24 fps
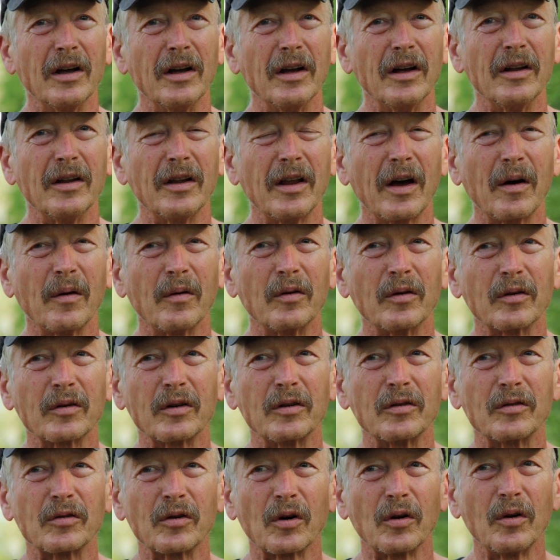And that will
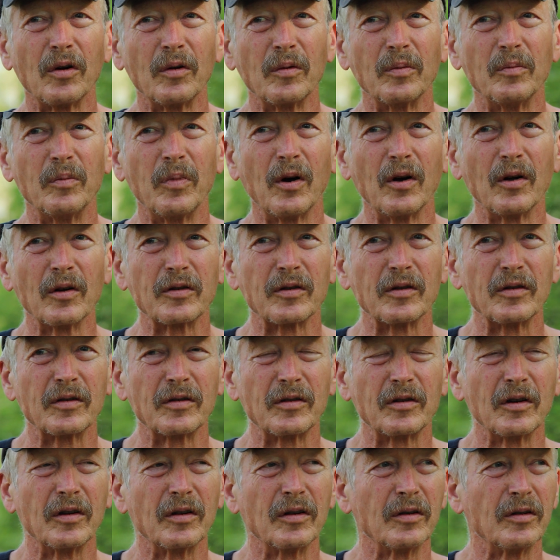control pulses
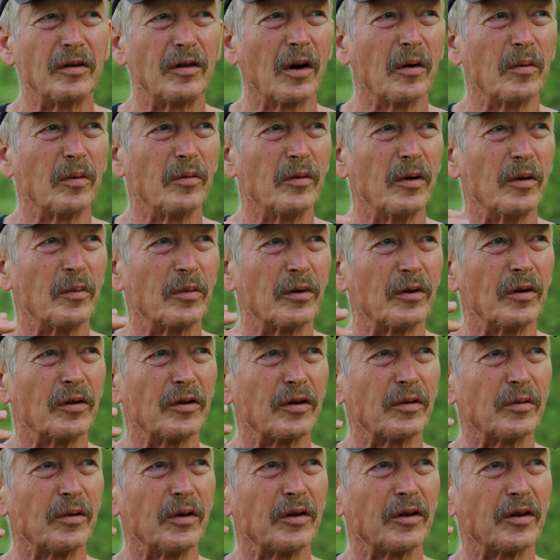to the dopamine
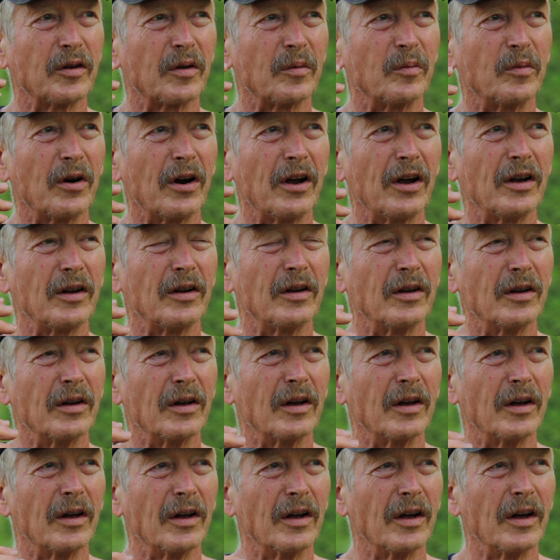producing region of the brain.
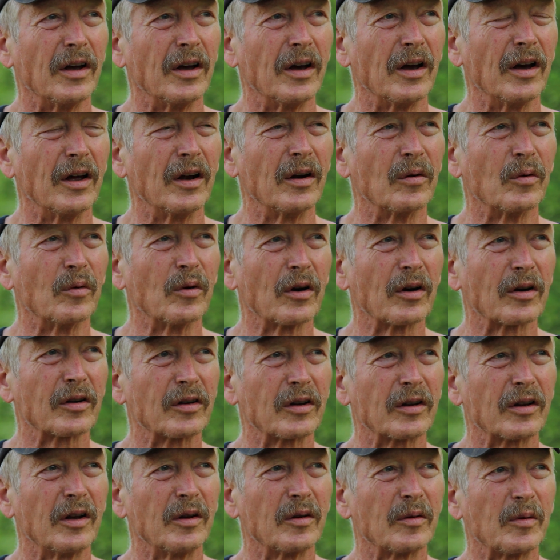And it works,
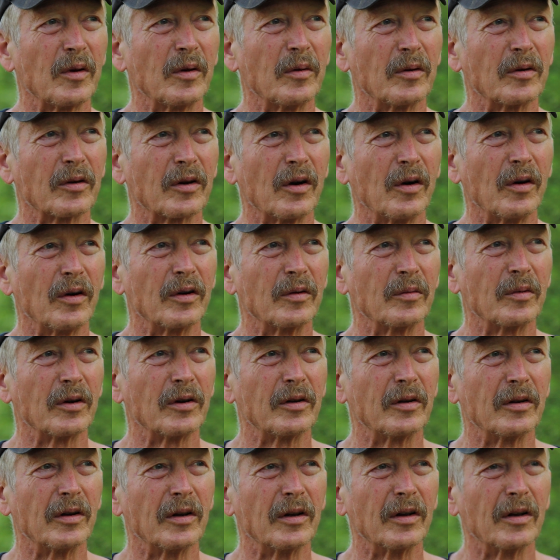it keeps people going,
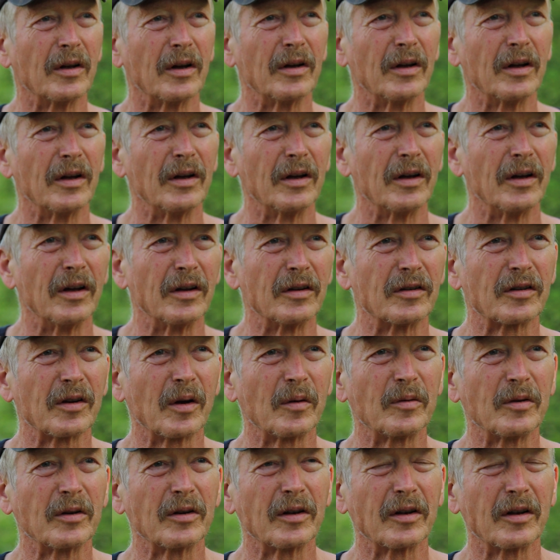but it's
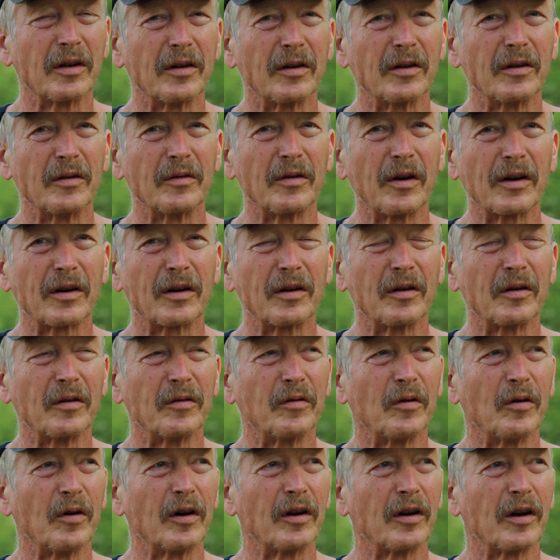something that if I could
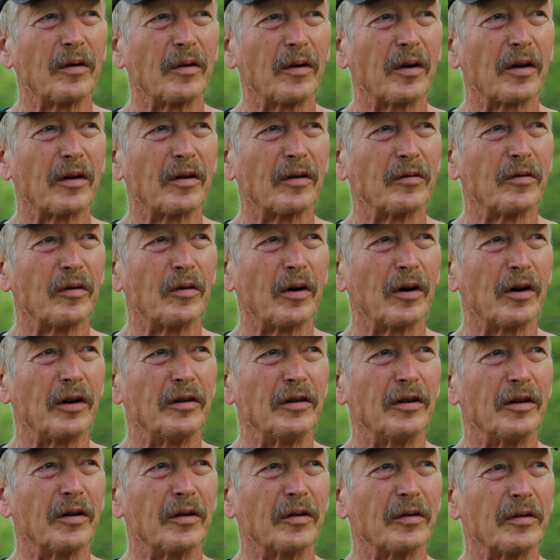avoid, I'd rather avoid.
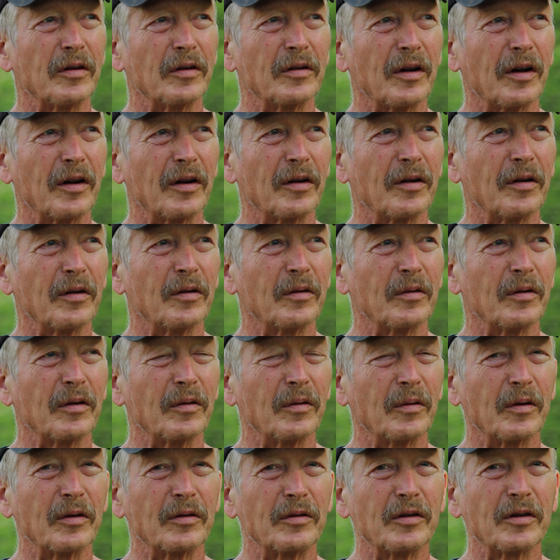You know, I don't know
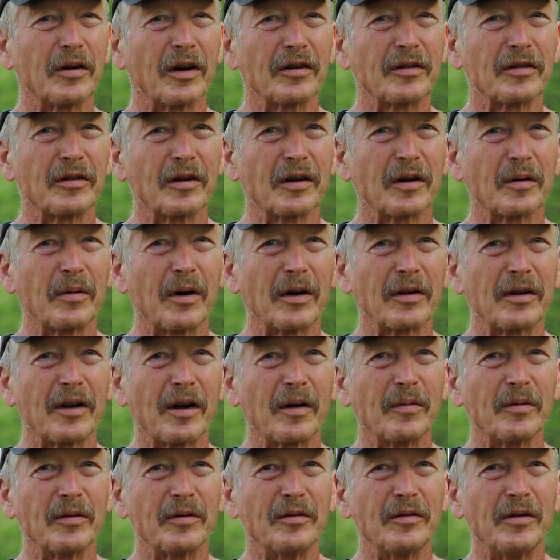what you guys think about
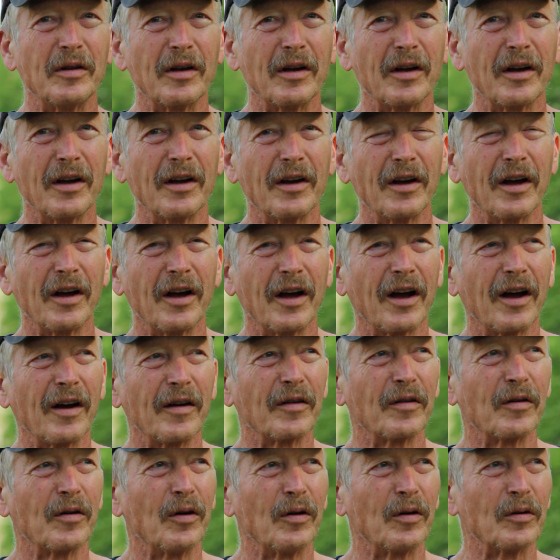that, but
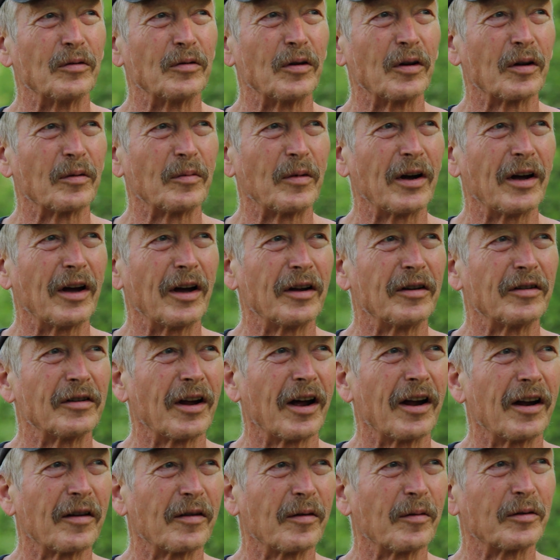having a hole drill in my head's
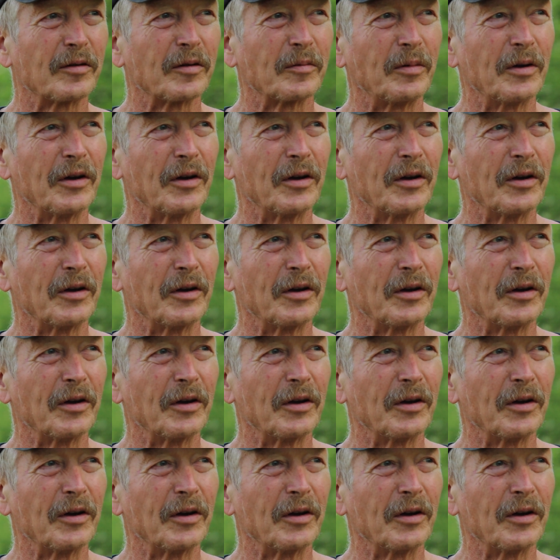not having much